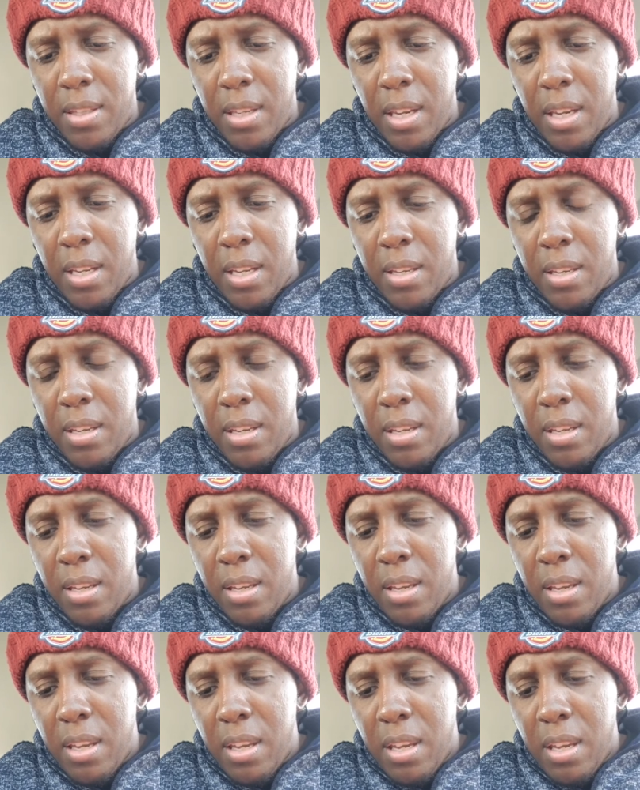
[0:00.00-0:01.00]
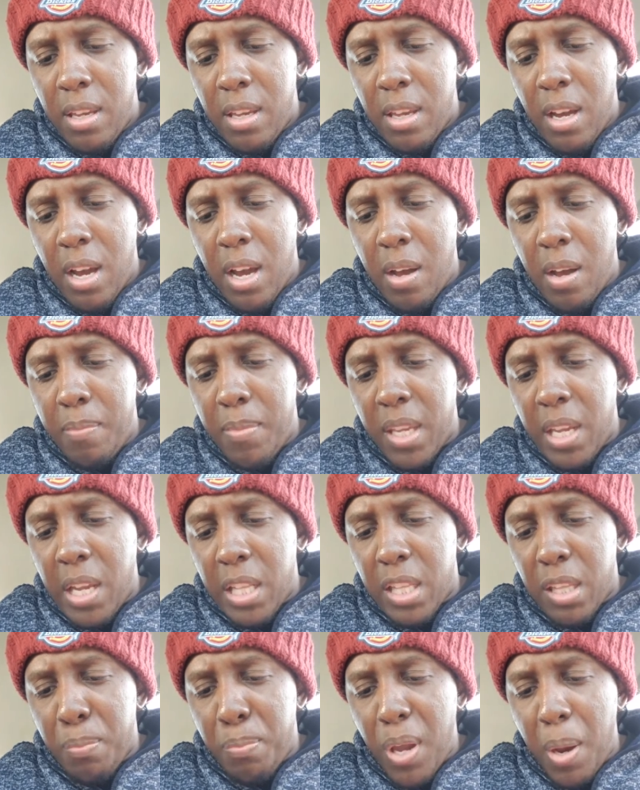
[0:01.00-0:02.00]
it. They
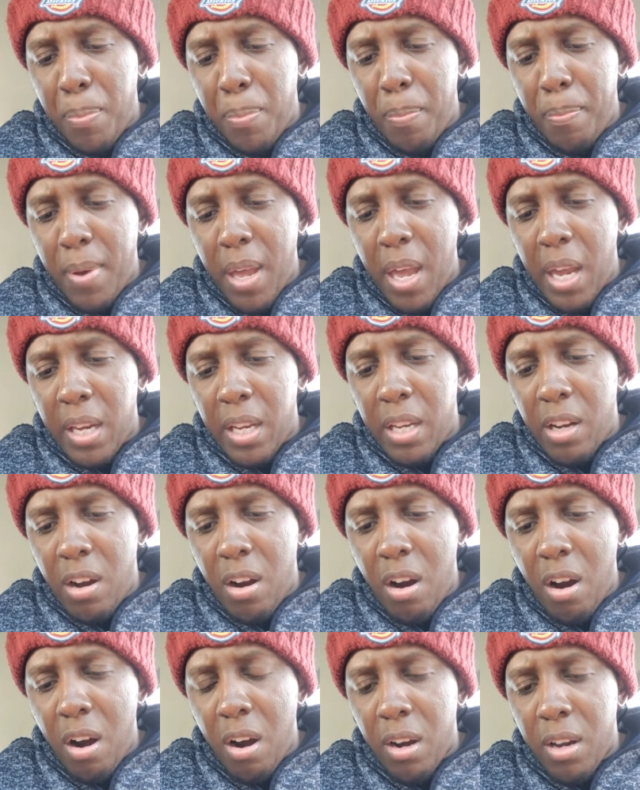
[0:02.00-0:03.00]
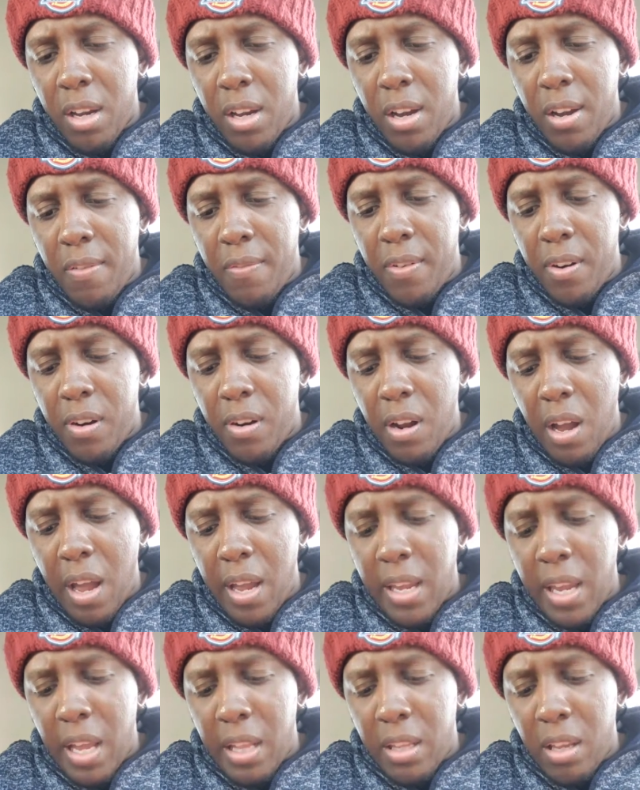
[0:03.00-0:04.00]
got the paperback and the hardcover.
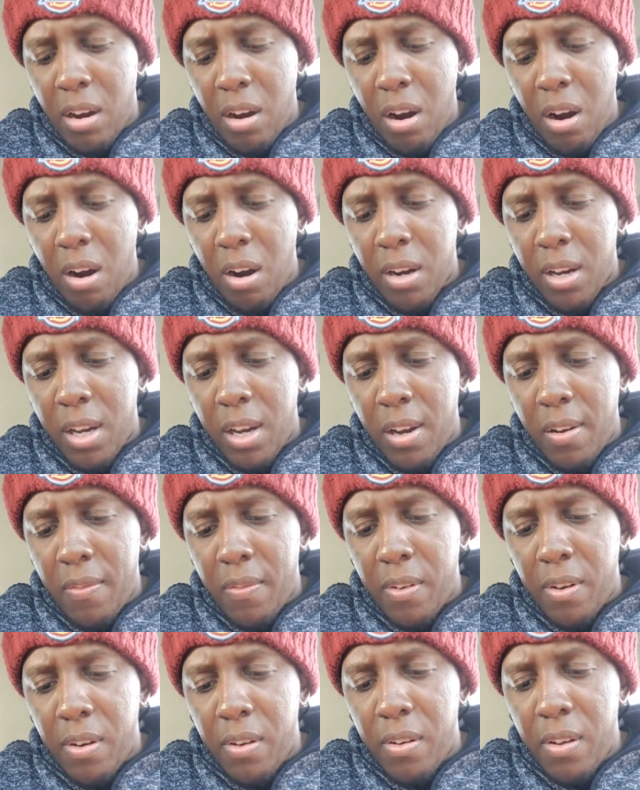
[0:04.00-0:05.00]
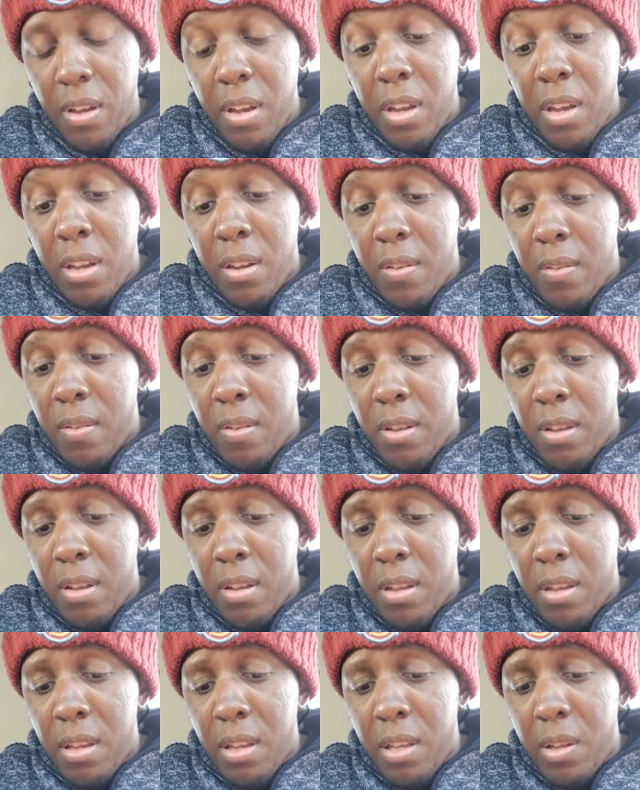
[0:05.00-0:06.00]
I got the hardcover.
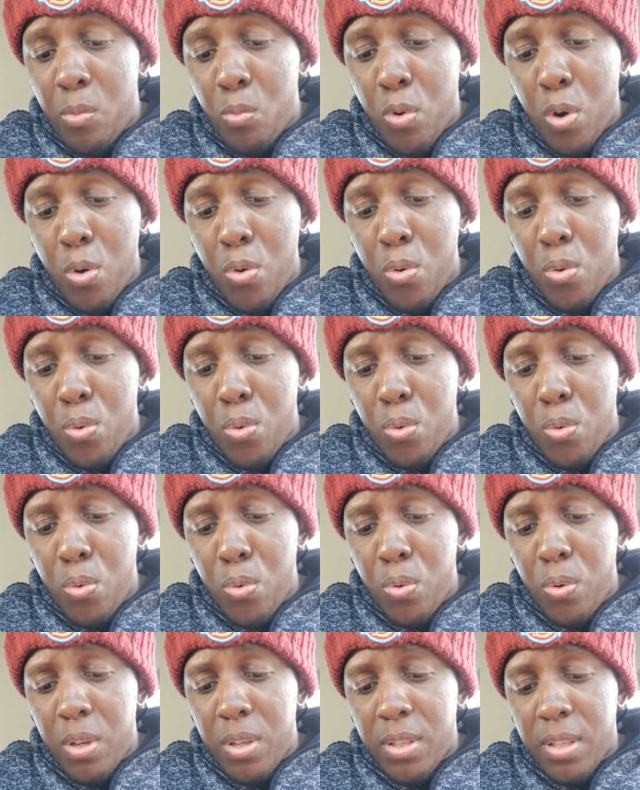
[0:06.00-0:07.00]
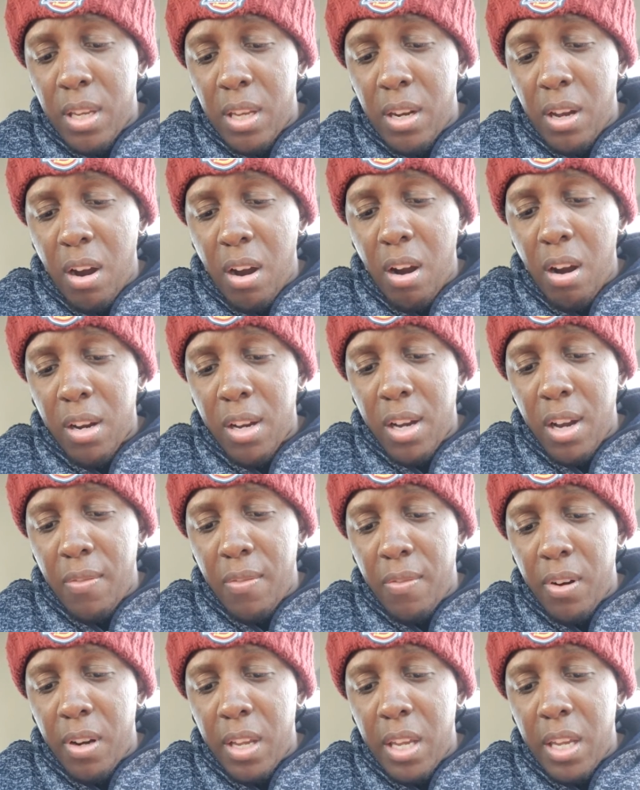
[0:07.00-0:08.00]
It say the
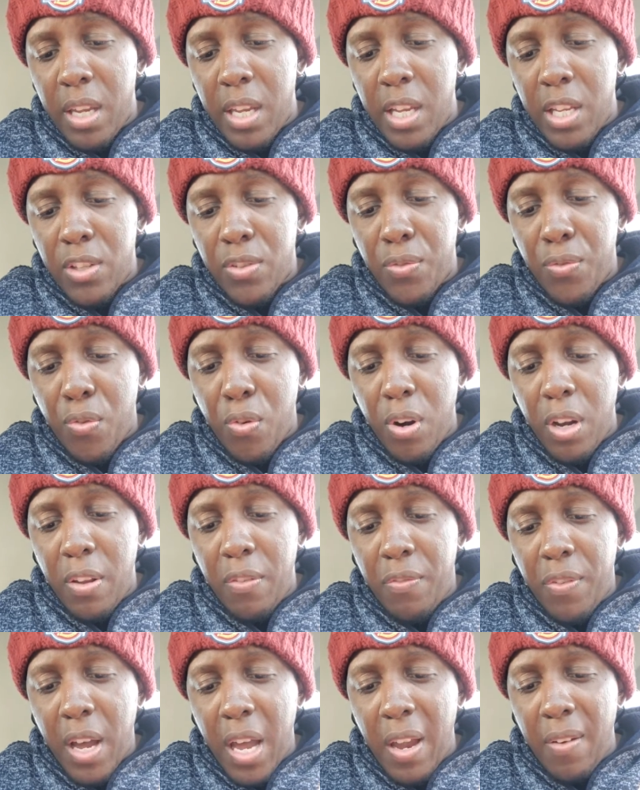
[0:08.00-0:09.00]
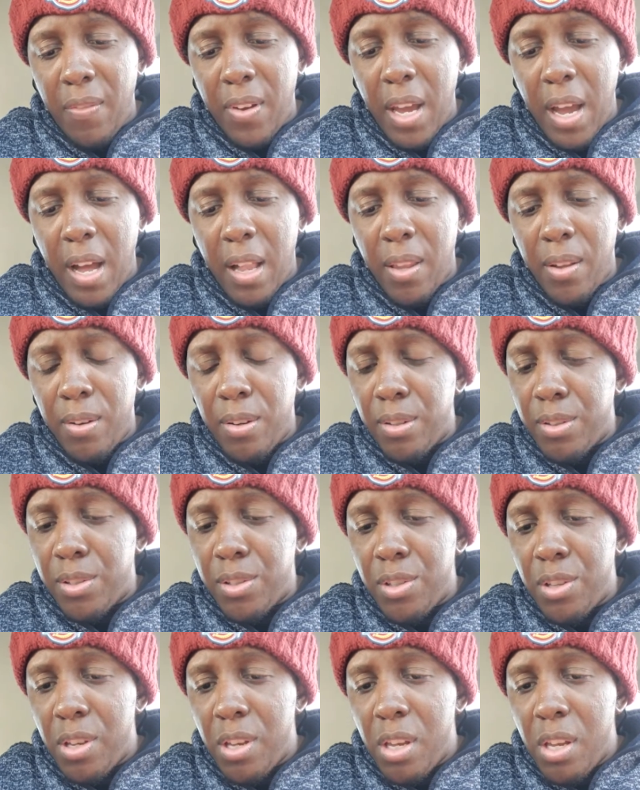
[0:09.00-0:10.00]
hardcover is $45